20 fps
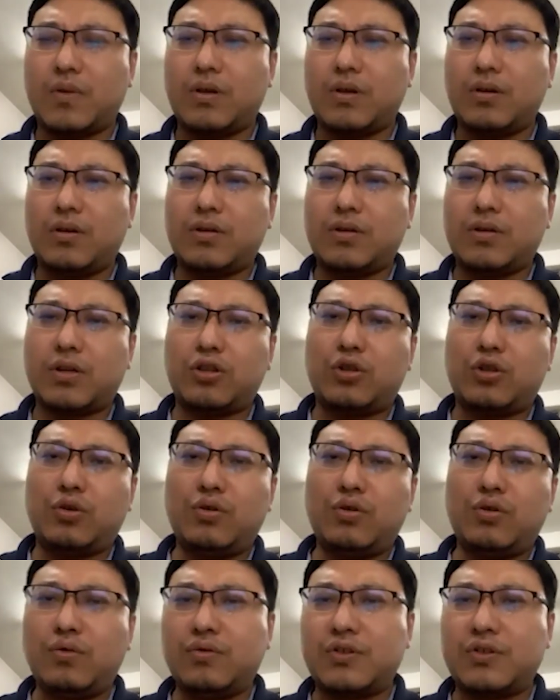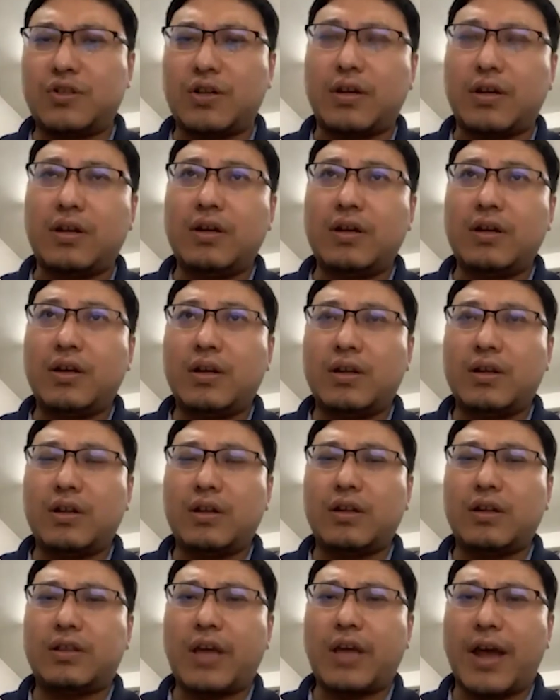So do you use the
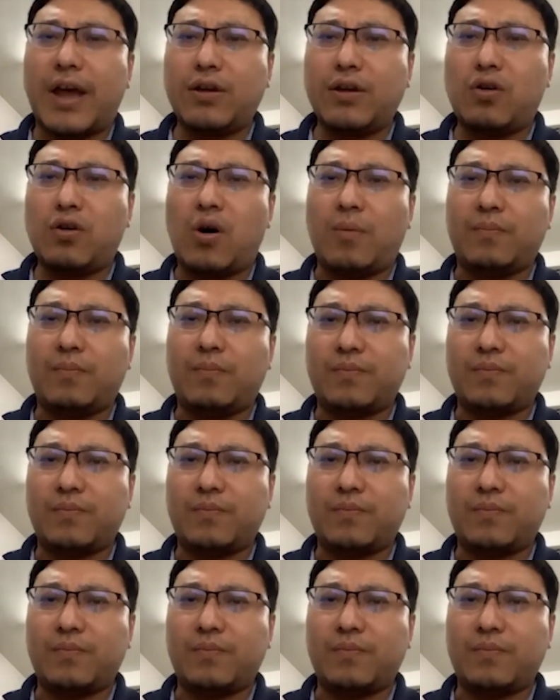telecom